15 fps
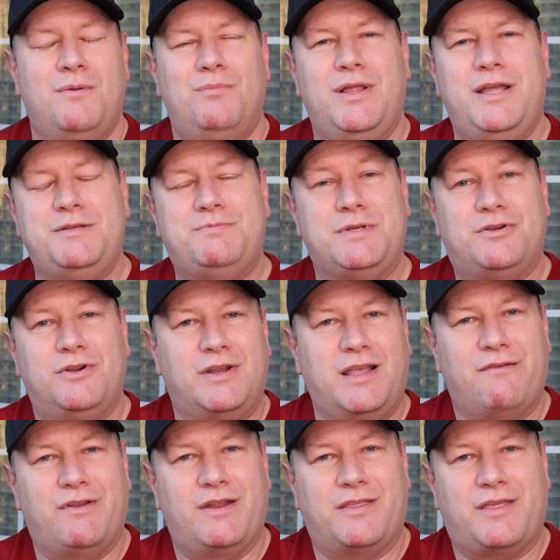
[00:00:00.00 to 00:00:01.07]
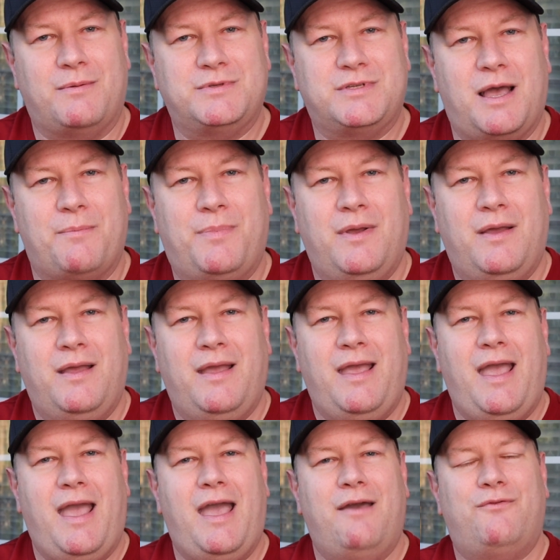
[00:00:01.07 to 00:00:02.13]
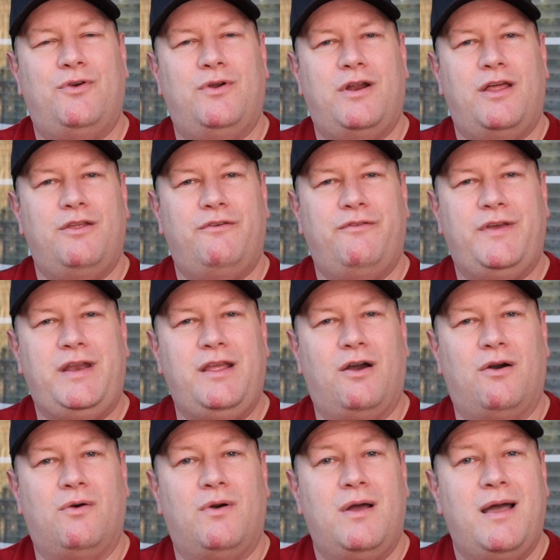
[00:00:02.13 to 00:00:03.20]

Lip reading: please be sure to give it a thumbs up. And for another video